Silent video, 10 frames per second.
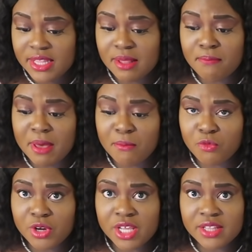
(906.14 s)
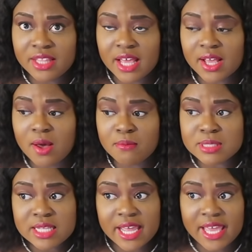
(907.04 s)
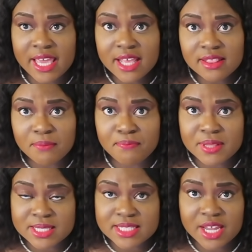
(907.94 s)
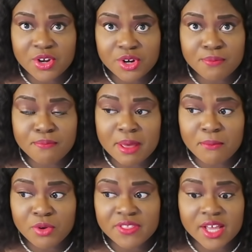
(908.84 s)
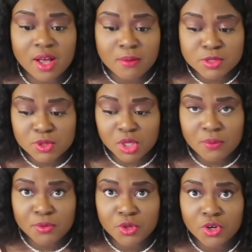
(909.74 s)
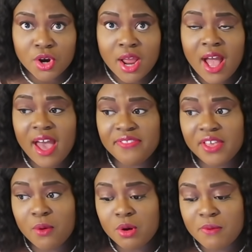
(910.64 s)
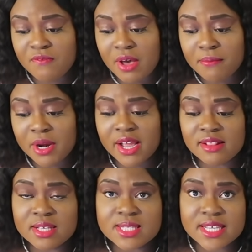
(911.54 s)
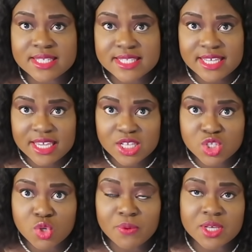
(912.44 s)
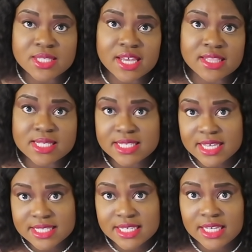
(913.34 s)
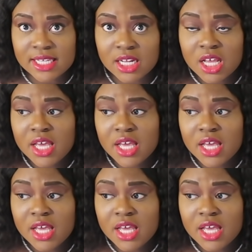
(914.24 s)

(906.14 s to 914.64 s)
the memory that comes, the 8, the standard memory that comes with the computer, I think I would have been fine. But I got the 16, so because I got the 16,